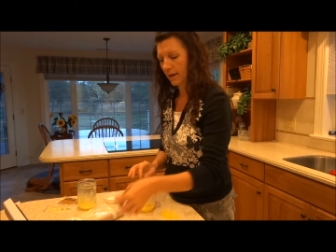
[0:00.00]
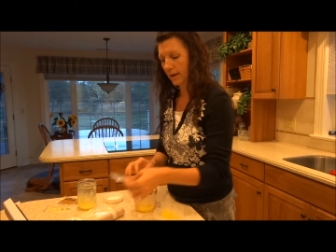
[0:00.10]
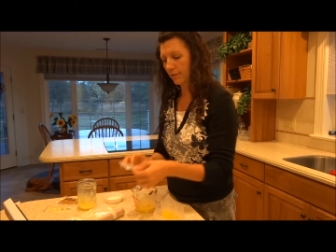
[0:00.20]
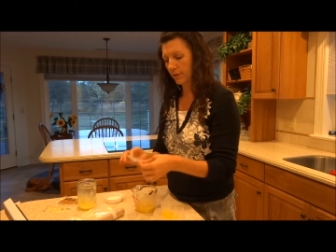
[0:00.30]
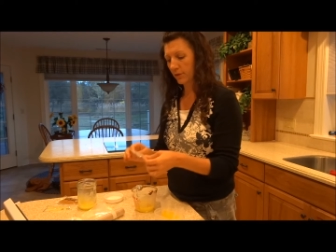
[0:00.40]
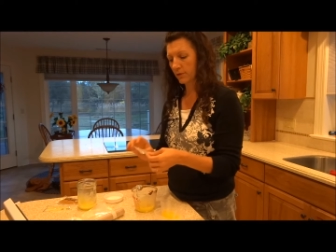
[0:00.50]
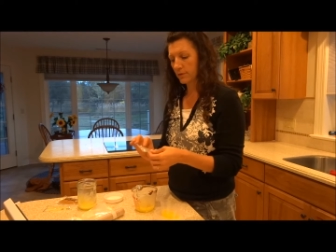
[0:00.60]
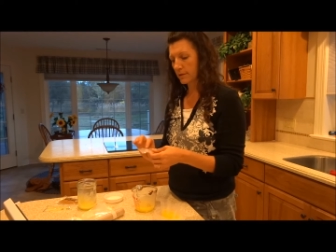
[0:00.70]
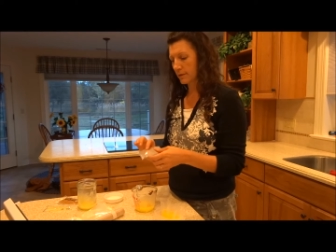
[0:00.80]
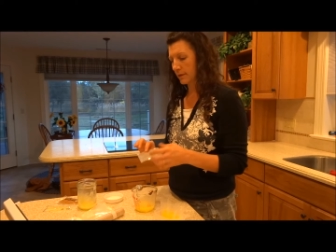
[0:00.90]
I've
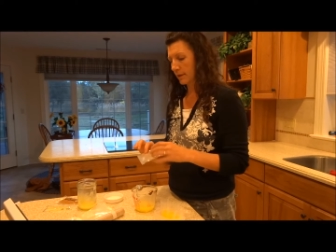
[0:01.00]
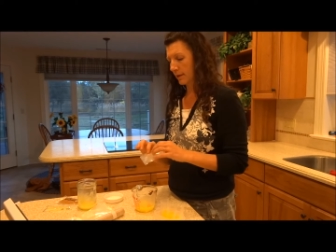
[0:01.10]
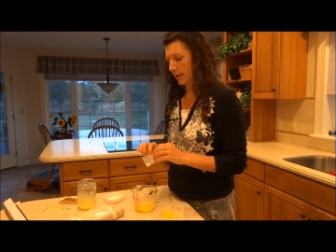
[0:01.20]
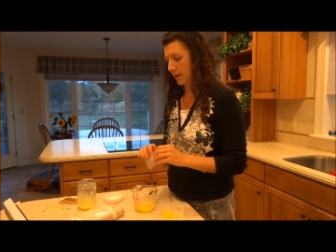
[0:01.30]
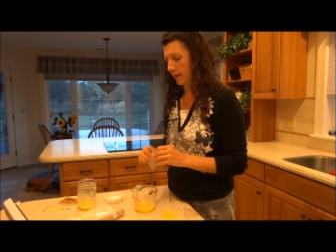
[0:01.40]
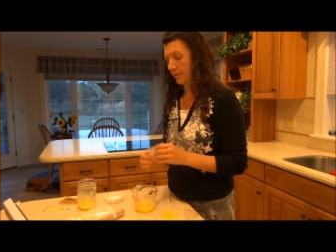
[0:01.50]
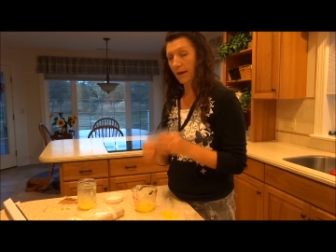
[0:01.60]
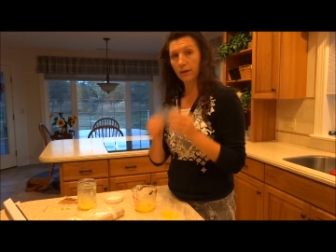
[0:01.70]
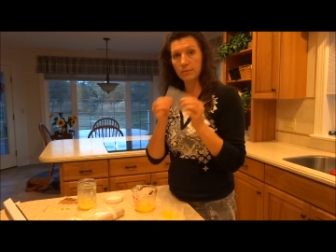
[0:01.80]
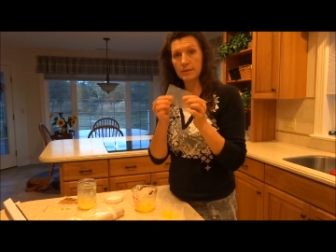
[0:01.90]
used the
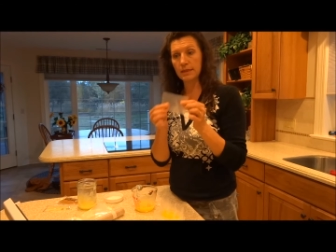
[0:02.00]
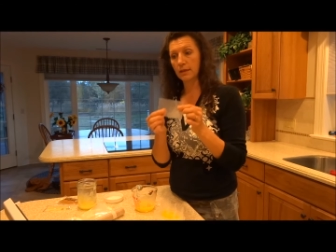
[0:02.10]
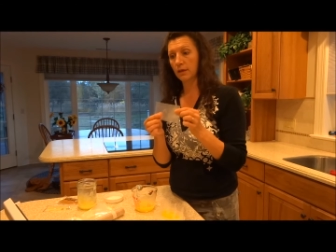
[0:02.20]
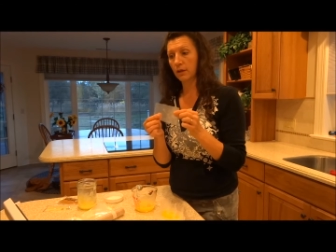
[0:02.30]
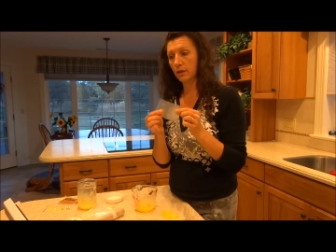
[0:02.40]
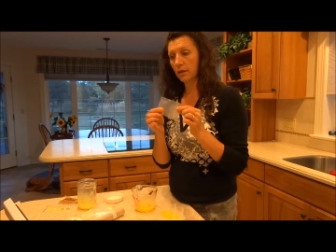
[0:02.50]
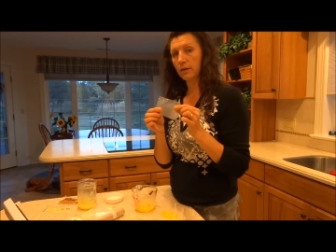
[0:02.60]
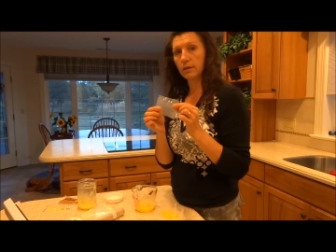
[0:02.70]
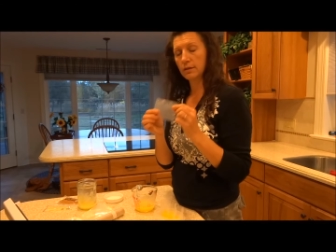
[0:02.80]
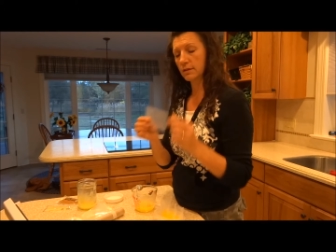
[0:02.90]
vacuum sealer
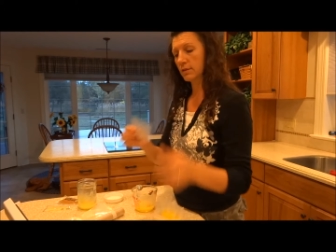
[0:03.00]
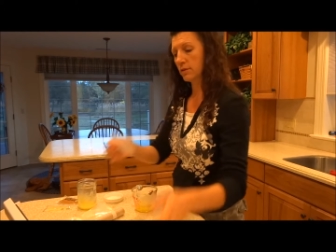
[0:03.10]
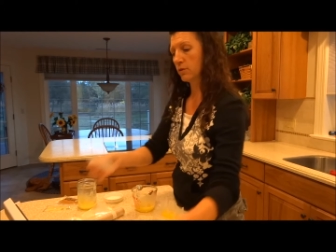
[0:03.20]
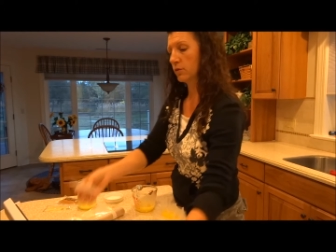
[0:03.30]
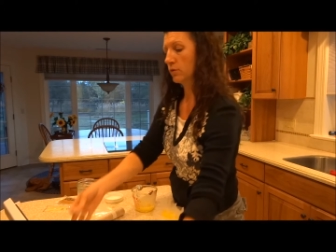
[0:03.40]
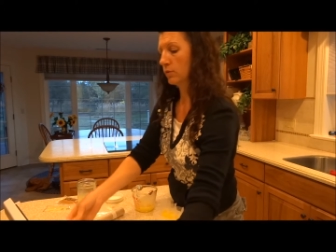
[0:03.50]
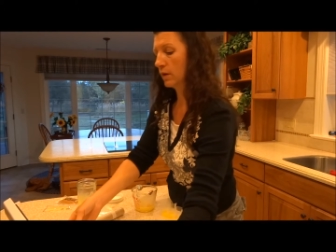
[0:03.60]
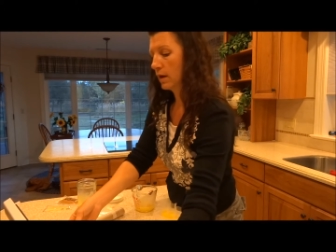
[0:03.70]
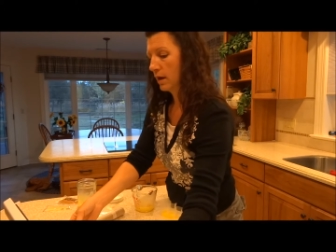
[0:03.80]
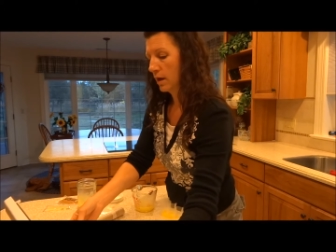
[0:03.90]
to
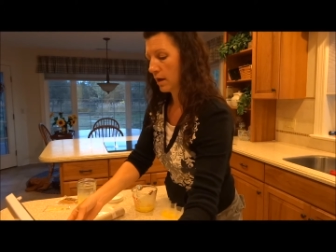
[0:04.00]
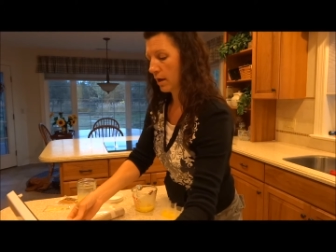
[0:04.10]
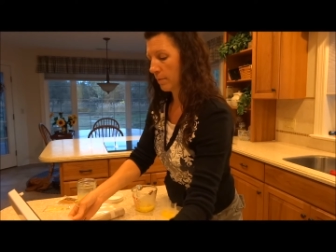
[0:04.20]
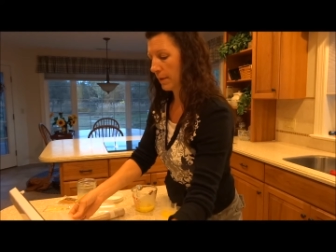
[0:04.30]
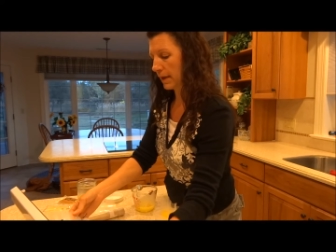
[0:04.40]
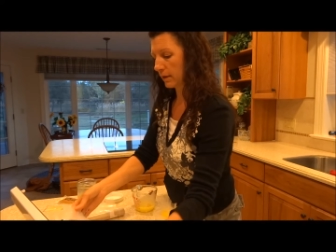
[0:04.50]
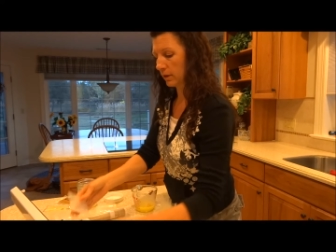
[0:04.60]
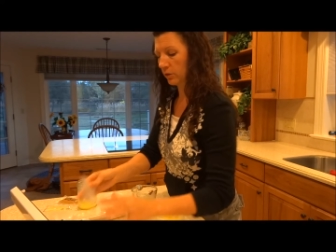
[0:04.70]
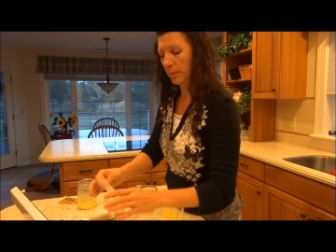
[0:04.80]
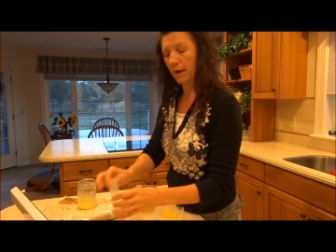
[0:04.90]
uh, make
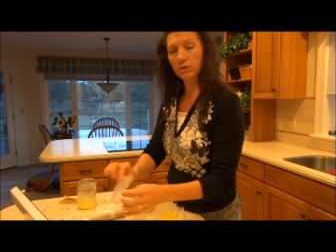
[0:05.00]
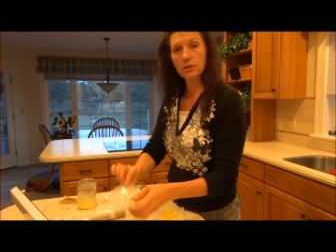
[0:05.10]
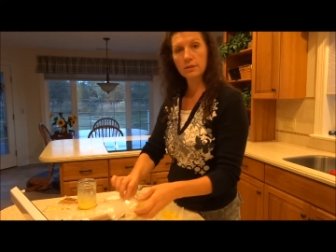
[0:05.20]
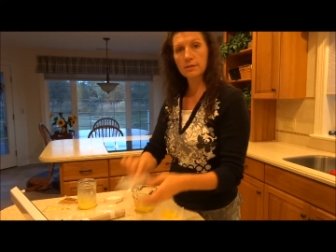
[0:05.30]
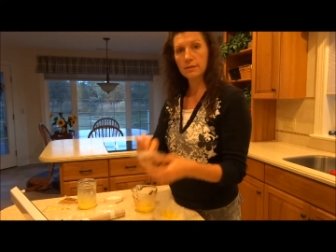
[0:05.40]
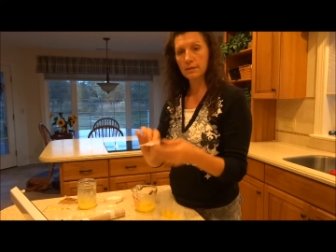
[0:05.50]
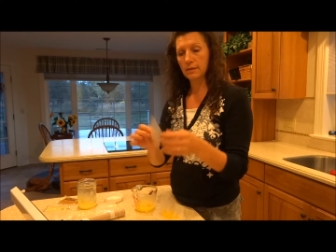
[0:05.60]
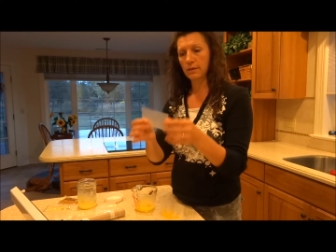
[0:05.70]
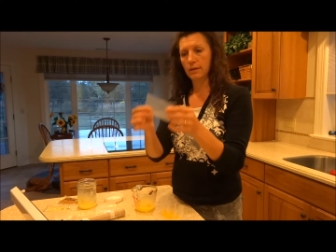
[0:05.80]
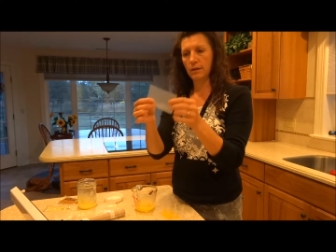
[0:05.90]
little pouches
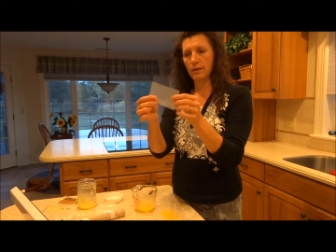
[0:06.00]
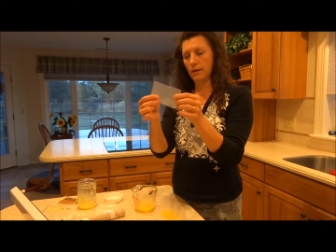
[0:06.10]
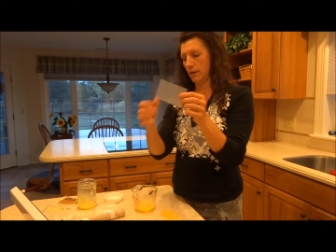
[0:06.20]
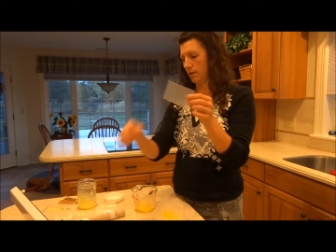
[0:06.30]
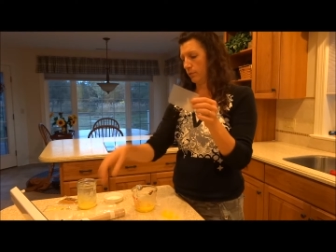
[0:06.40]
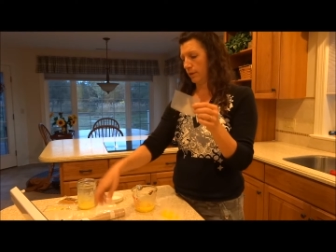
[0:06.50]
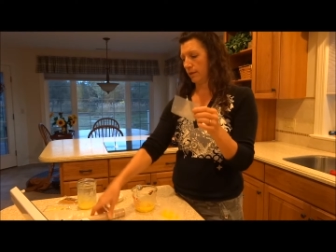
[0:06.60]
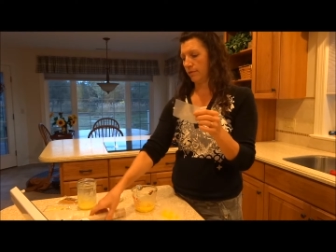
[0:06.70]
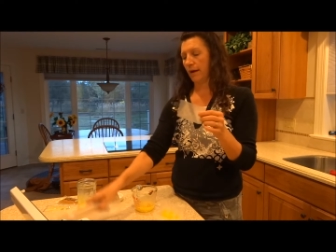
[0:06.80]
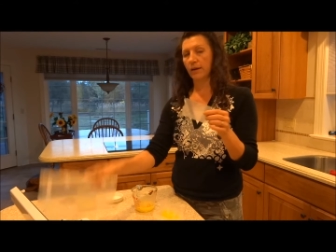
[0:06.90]
with
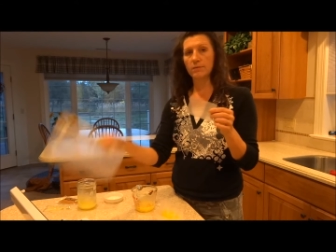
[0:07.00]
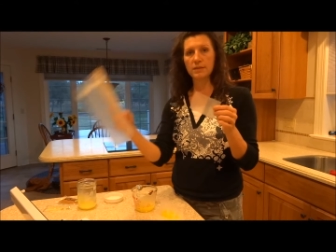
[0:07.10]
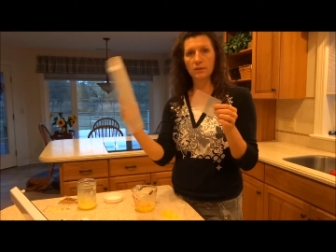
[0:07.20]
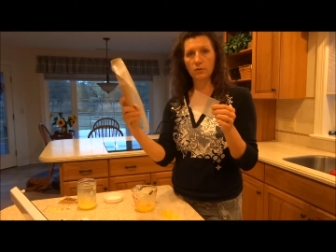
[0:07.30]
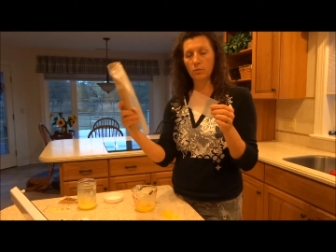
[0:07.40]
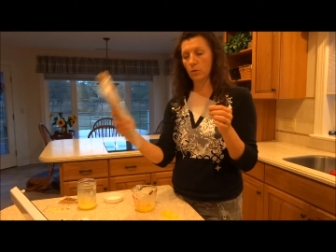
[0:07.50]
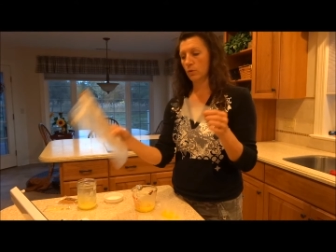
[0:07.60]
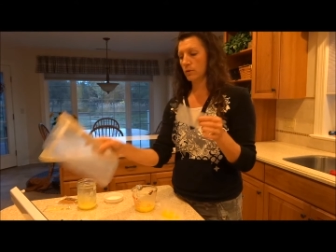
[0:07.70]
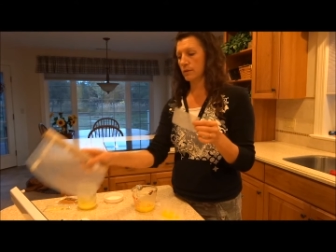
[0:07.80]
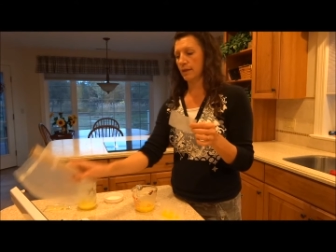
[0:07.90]
the vacuum sealer
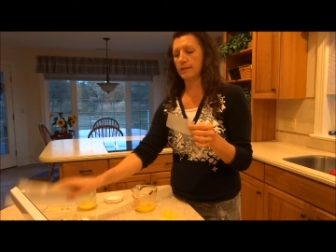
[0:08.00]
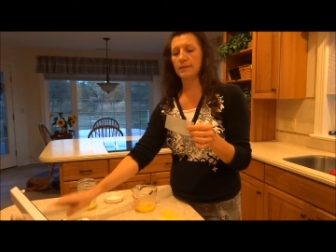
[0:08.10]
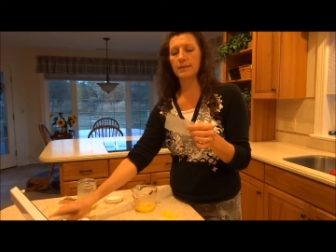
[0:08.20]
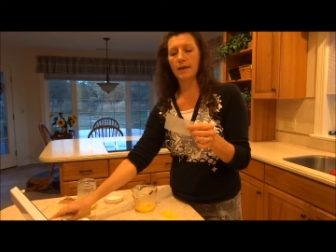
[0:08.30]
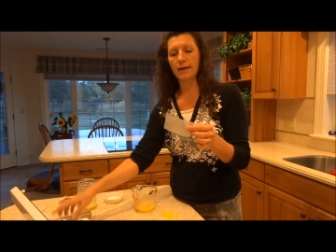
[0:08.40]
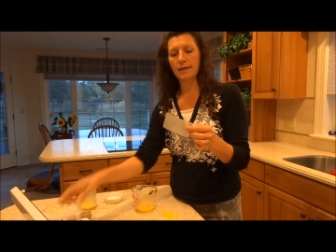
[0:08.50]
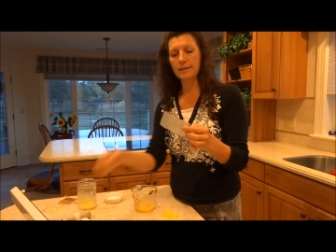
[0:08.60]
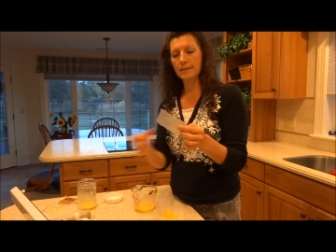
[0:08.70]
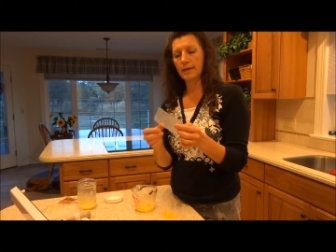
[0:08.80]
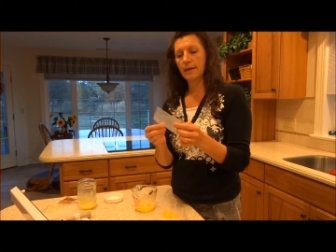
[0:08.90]
rolls cut to
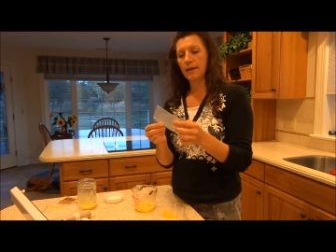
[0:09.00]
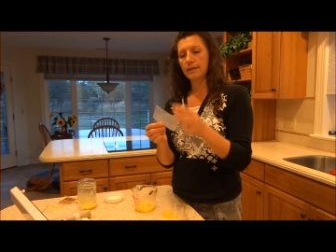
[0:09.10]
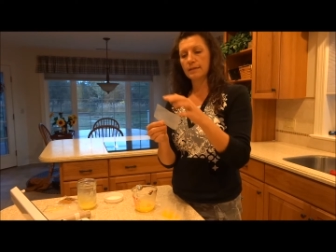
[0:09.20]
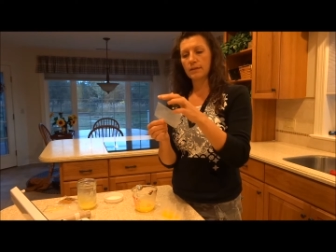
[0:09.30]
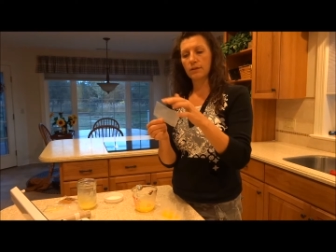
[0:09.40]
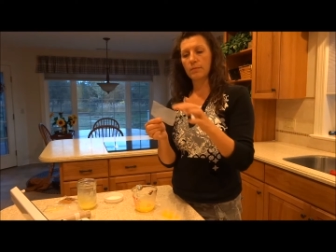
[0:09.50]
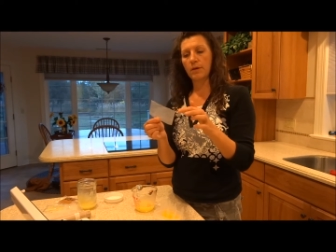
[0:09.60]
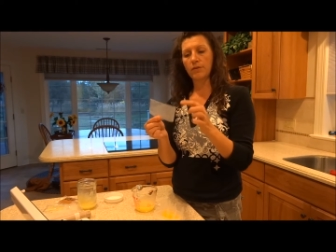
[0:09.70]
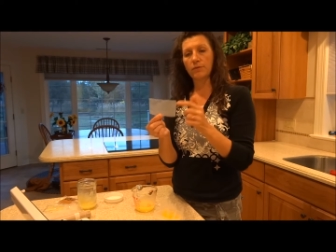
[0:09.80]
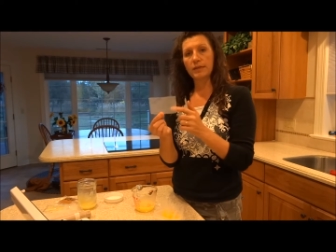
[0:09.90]
size, sealed them
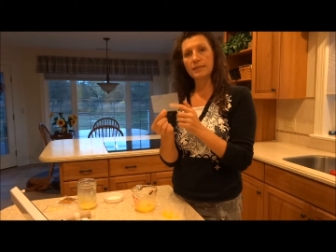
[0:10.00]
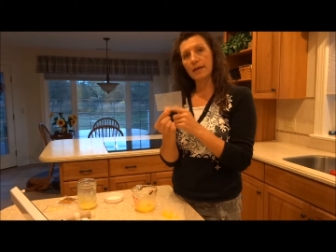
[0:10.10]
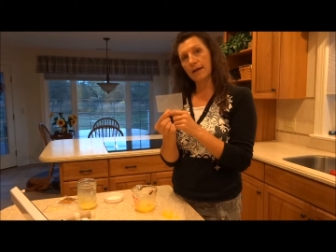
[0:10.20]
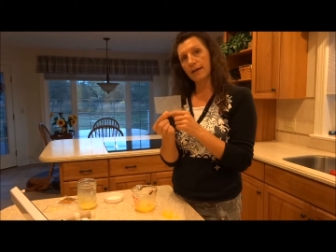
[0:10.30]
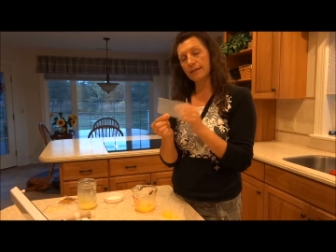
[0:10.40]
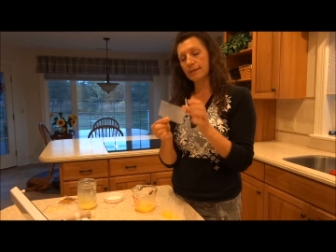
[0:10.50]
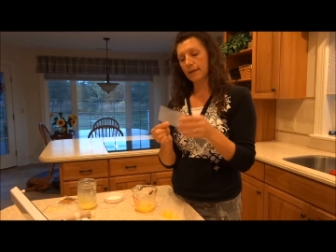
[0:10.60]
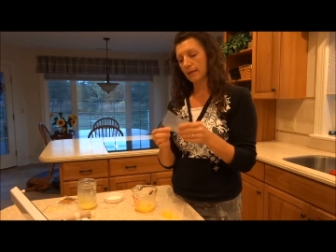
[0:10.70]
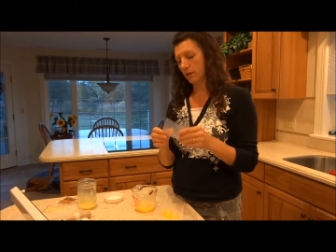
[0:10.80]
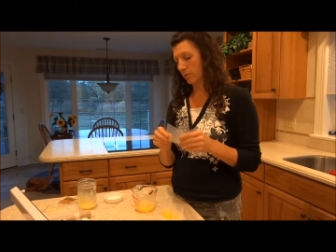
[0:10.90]
on three sides
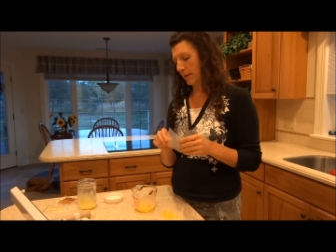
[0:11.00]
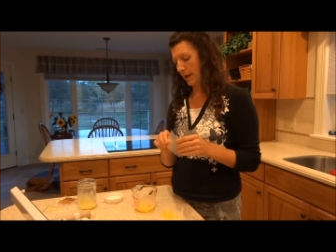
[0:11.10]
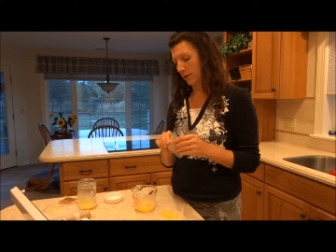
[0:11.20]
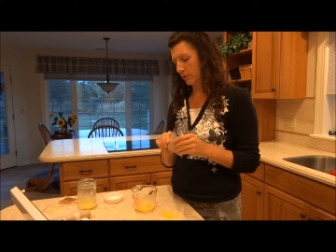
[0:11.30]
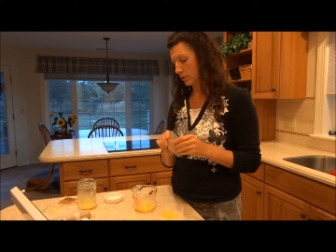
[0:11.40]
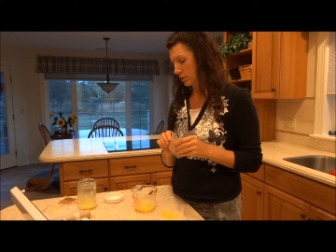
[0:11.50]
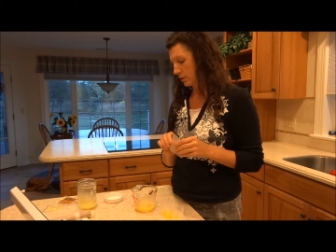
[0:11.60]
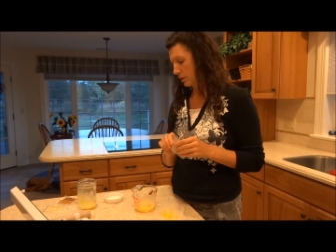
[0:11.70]
like a little pouch,